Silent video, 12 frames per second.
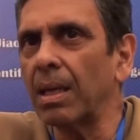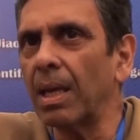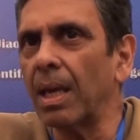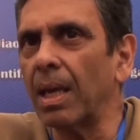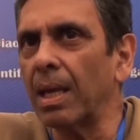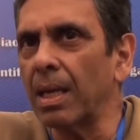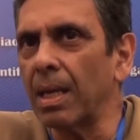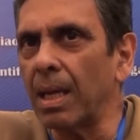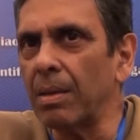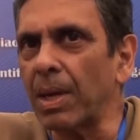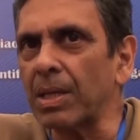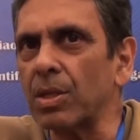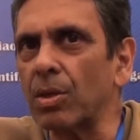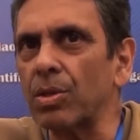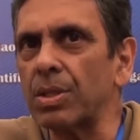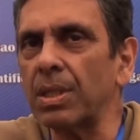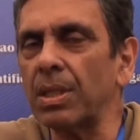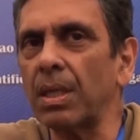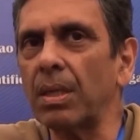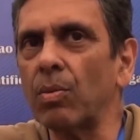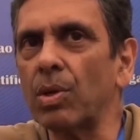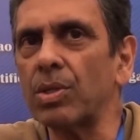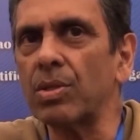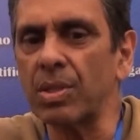in Mexico City
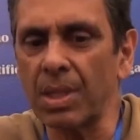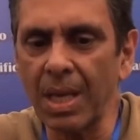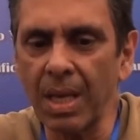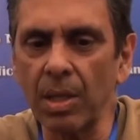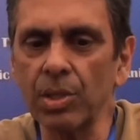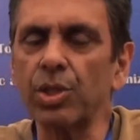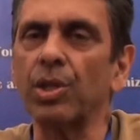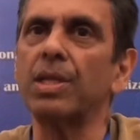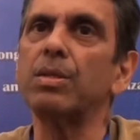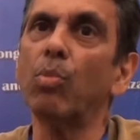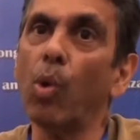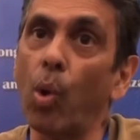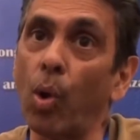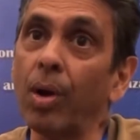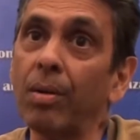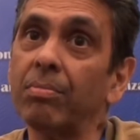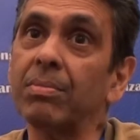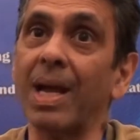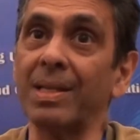was to say culture is more,